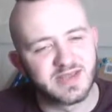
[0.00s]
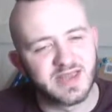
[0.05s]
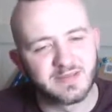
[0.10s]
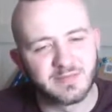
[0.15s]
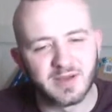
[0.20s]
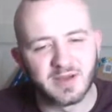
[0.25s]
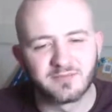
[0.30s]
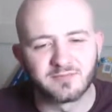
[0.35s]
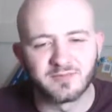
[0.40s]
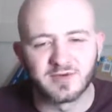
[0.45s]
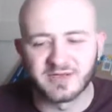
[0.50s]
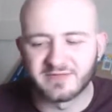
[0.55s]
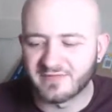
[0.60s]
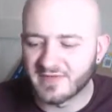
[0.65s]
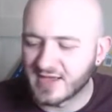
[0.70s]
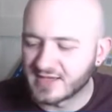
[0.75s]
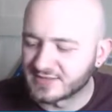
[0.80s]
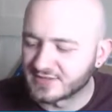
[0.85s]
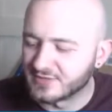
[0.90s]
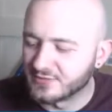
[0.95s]
A button really
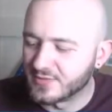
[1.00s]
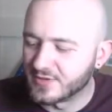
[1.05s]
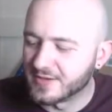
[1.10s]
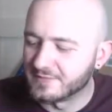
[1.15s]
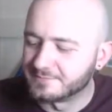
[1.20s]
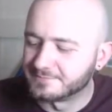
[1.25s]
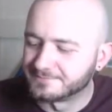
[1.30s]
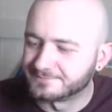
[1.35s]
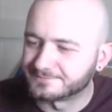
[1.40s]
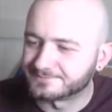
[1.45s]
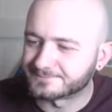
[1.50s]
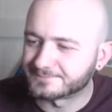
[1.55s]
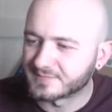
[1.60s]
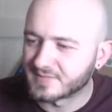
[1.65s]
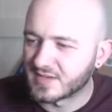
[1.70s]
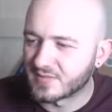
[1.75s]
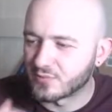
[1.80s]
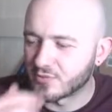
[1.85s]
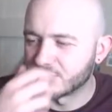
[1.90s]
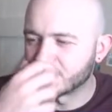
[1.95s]
fast to,
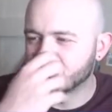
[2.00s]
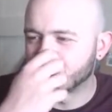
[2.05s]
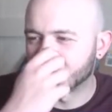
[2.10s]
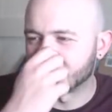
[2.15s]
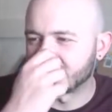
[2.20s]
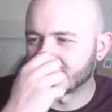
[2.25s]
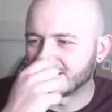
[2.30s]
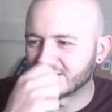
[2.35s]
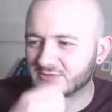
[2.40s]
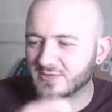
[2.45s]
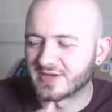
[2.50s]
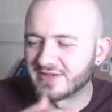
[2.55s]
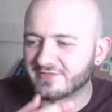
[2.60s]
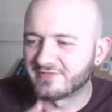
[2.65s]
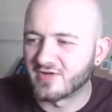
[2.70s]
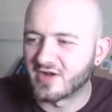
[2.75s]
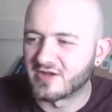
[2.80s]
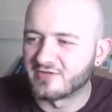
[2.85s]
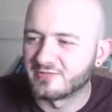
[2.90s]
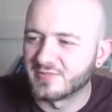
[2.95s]
pretty sure that's actually
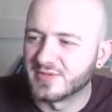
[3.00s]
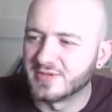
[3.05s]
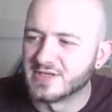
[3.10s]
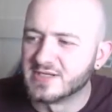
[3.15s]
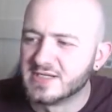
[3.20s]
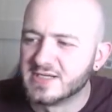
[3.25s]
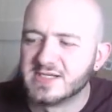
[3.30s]
25, but